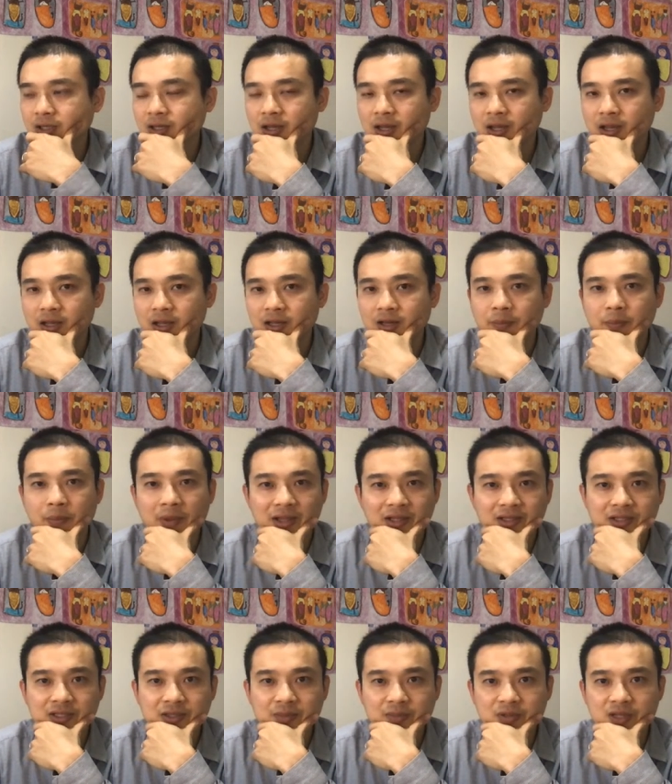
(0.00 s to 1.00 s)
and the main
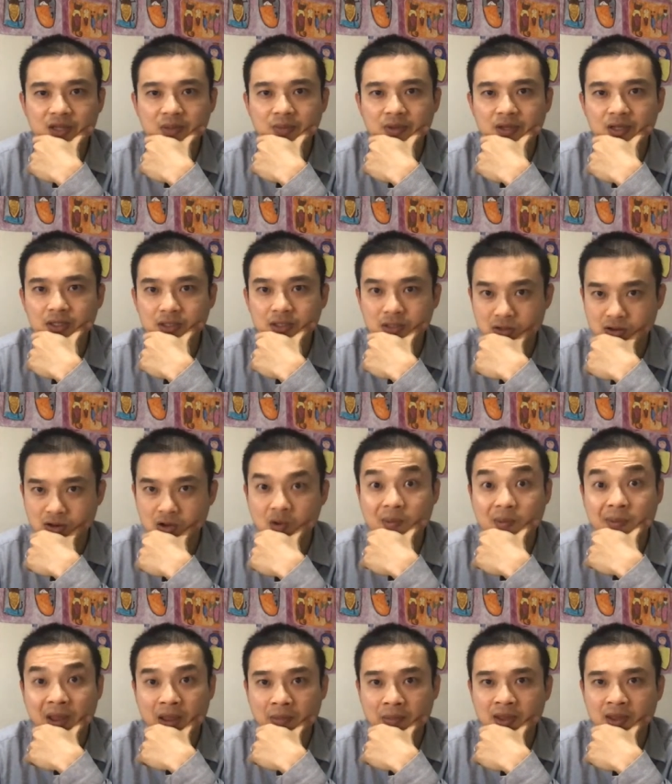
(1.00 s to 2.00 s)
symptom is lower
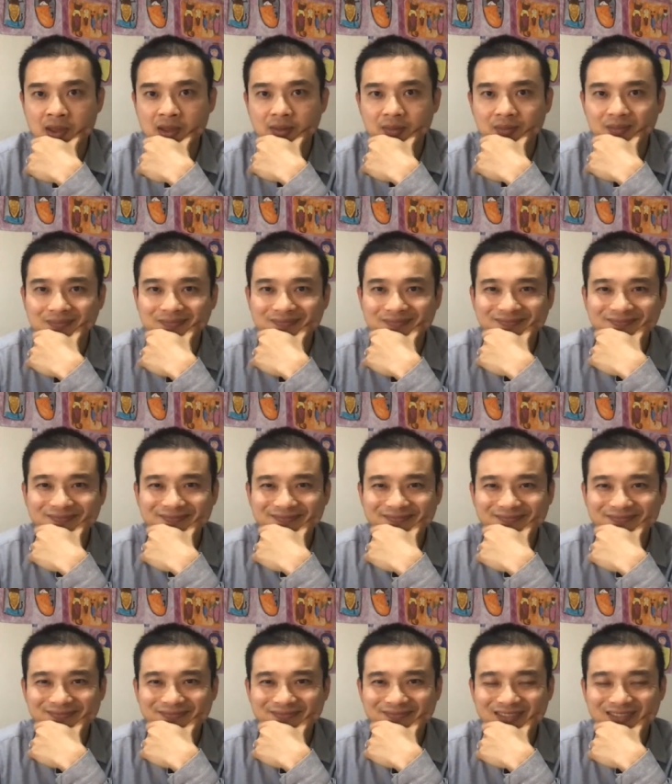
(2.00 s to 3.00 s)
back pain,
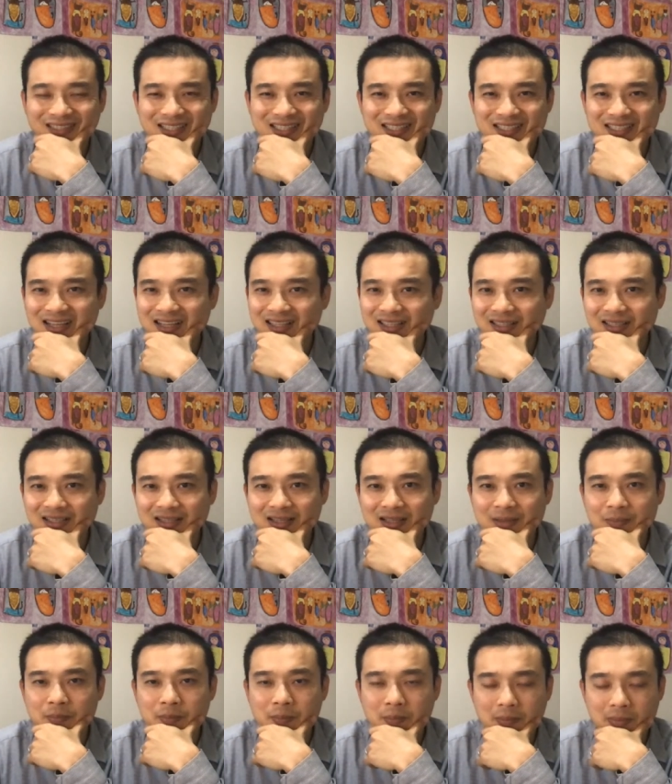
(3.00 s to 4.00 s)

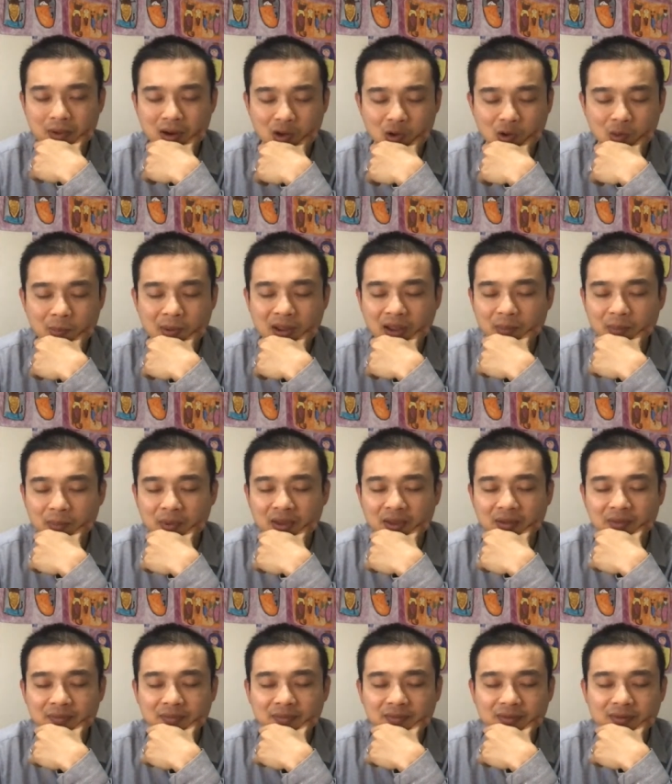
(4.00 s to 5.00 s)
suddenly lower back pain.
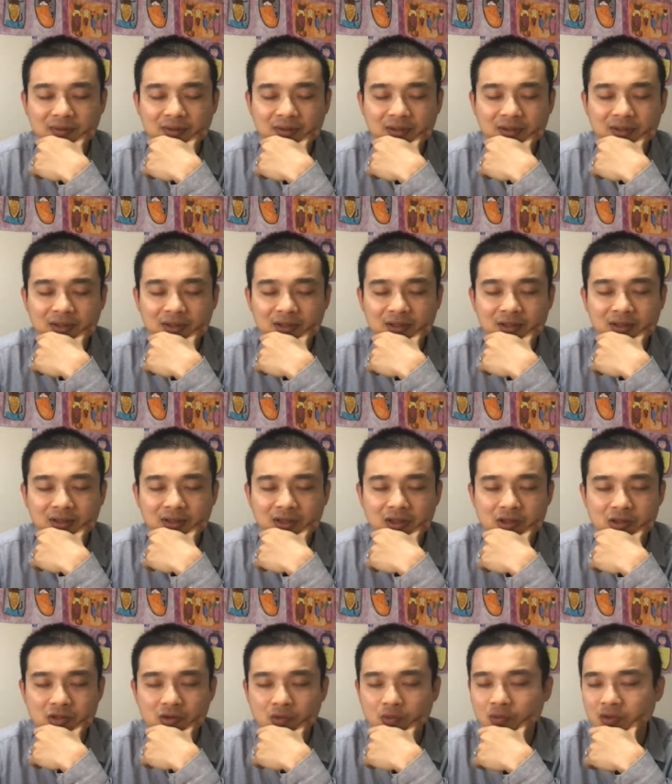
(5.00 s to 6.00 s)

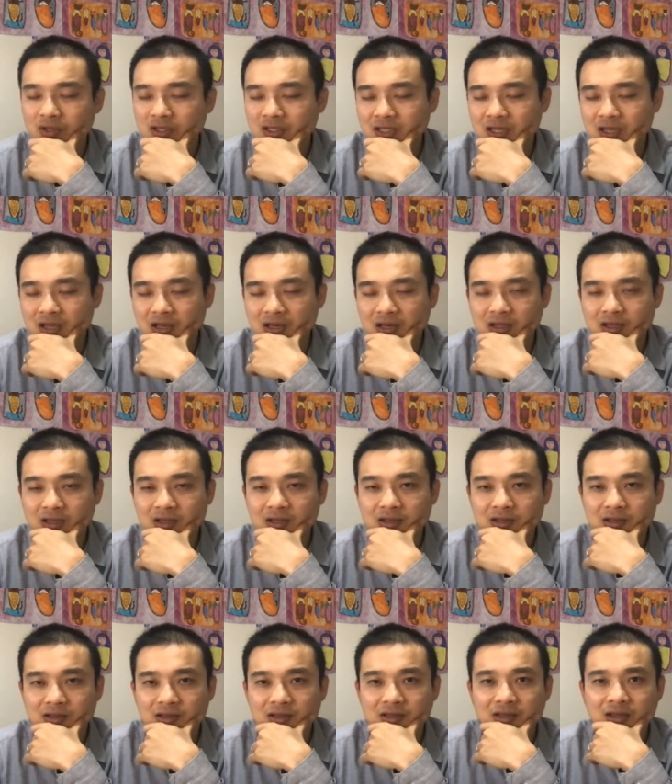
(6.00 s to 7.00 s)
If it was kidney,
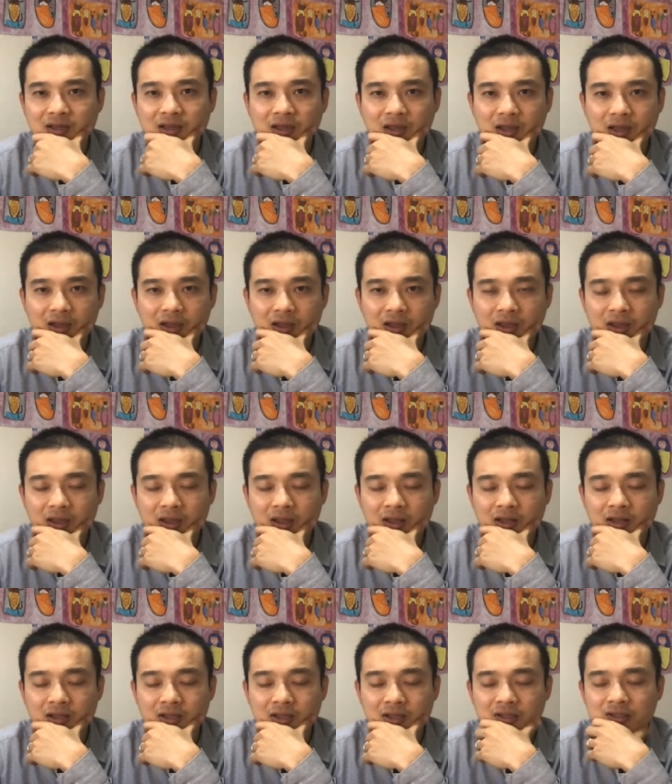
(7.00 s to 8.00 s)
and
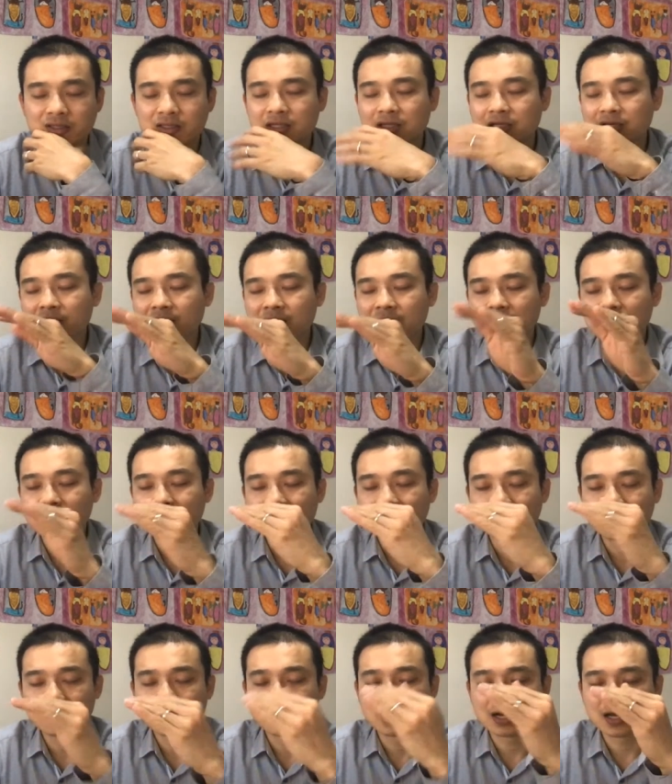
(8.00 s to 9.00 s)
his
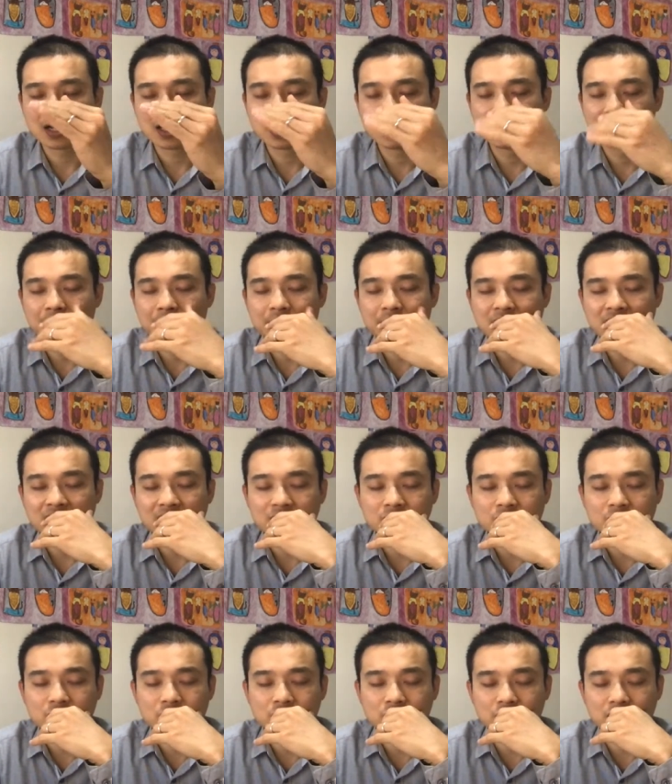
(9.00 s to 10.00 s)
blood
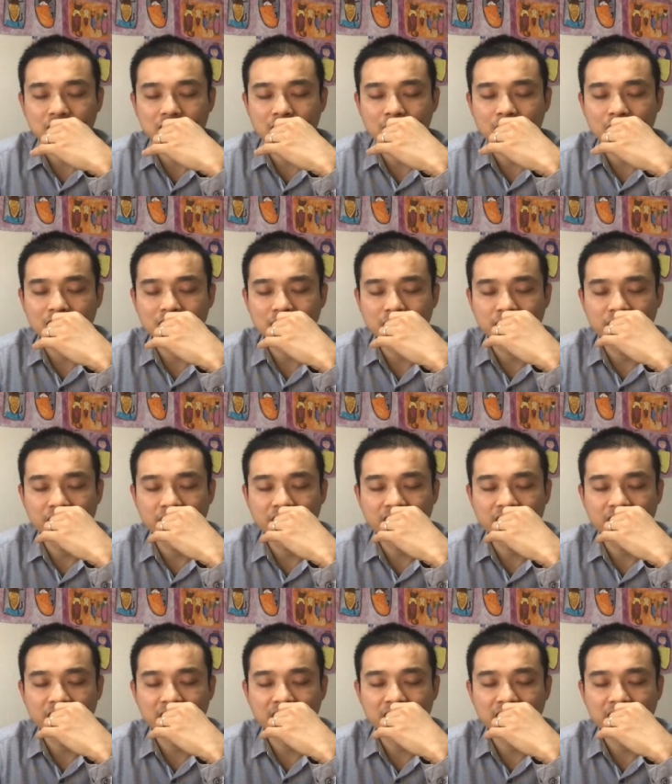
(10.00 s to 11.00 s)
sugar was
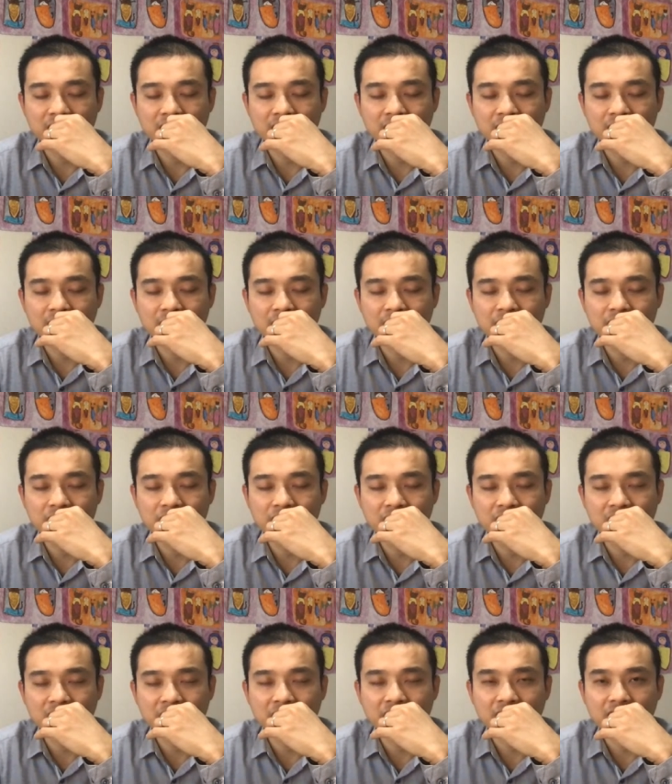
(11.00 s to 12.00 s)
very
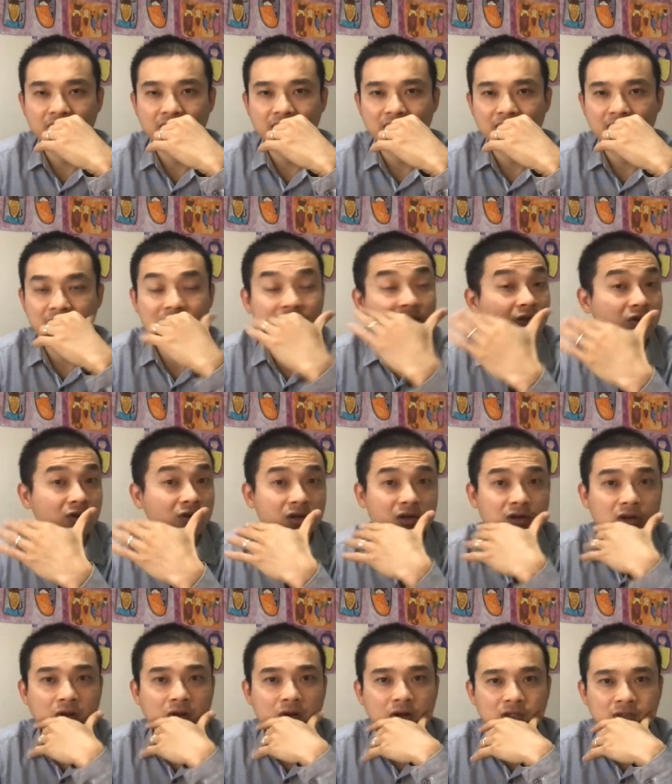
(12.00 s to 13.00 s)
high. He's still in
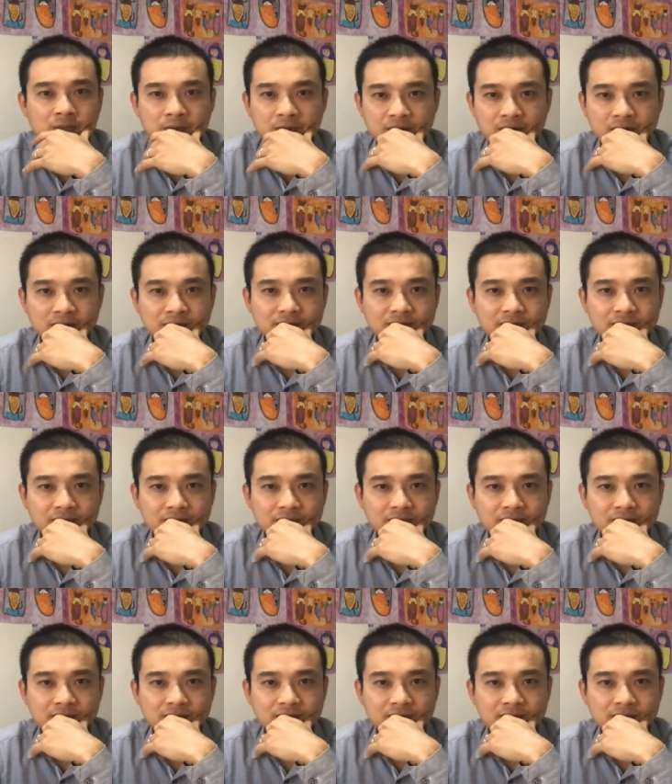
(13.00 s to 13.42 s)
the hospital.